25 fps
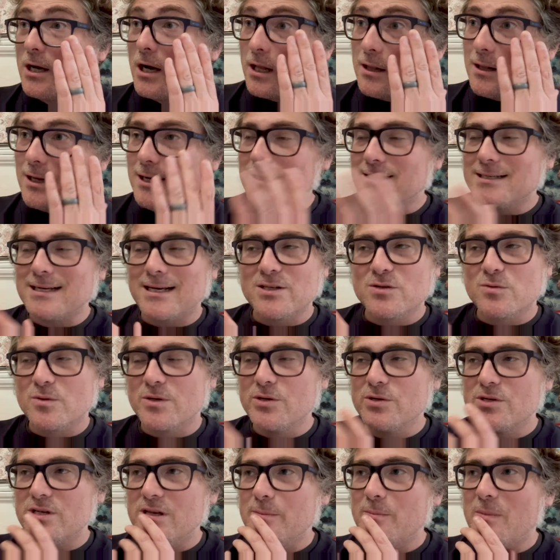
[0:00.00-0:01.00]
a lot of times when you
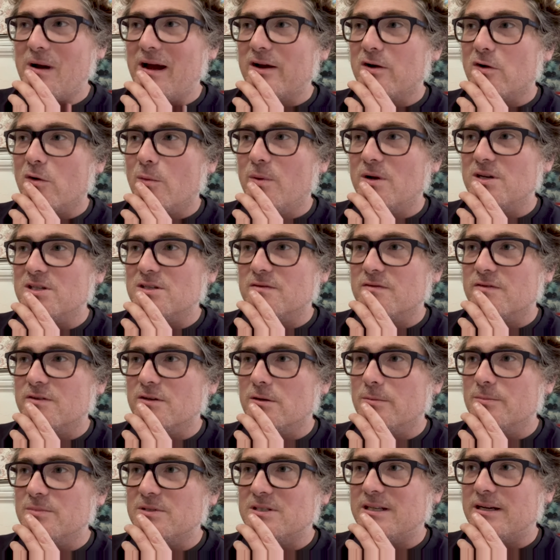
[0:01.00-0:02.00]
see micro budget
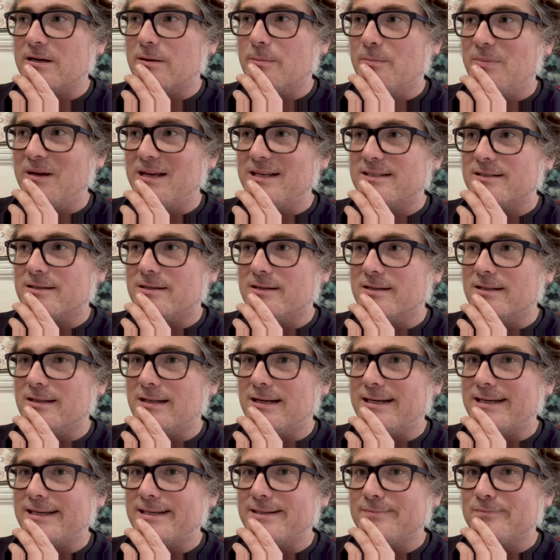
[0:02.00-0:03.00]
films, they're basically
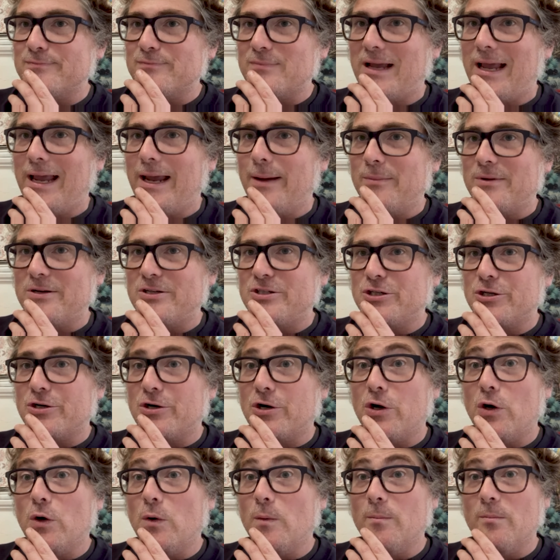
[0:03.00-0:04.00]
like amateur
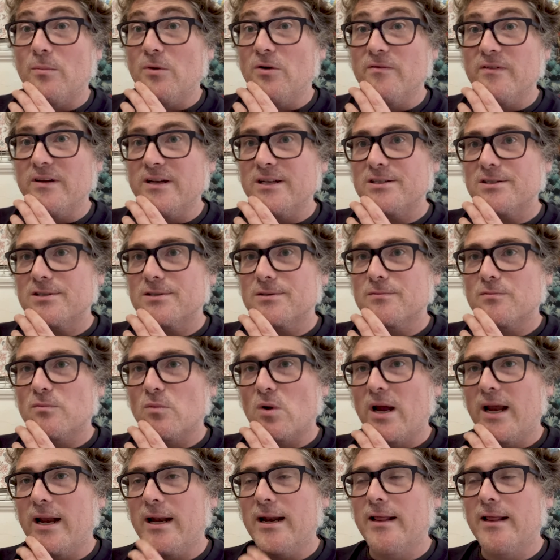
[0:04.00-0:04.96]
home movies, right?